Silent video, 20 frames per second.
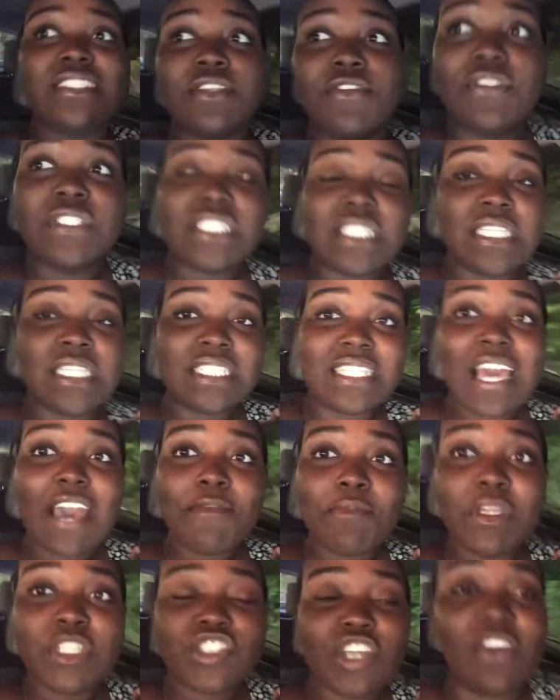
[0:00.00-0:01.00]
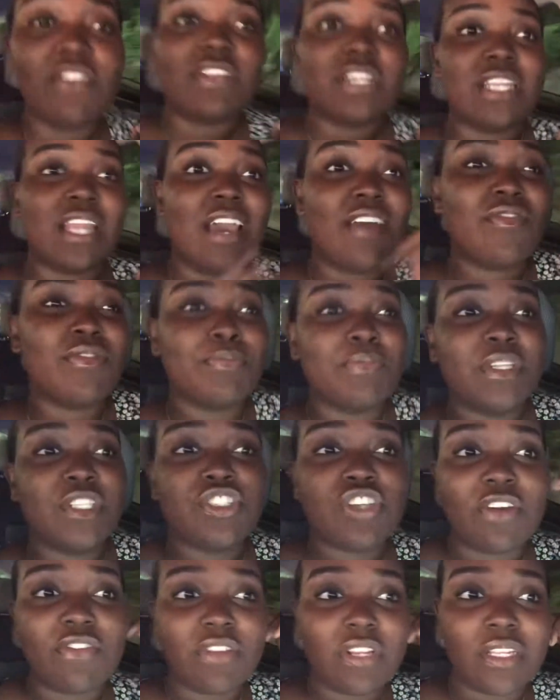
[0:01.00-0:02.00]
since I've been traveling, I haven't been
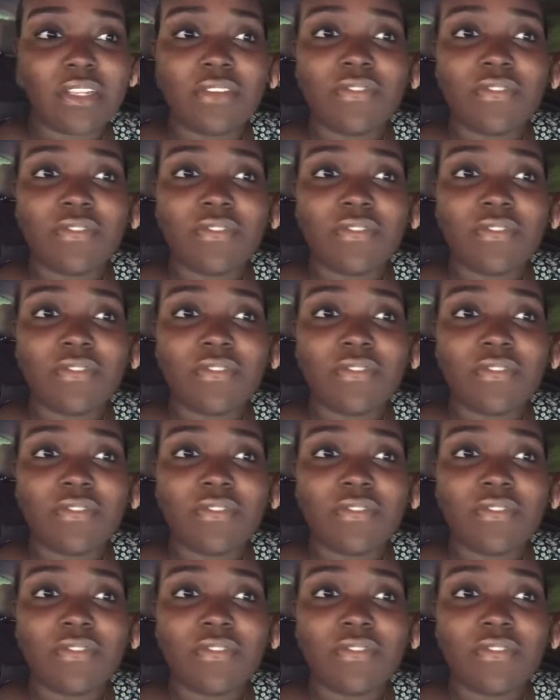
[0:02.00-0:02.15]
traveling for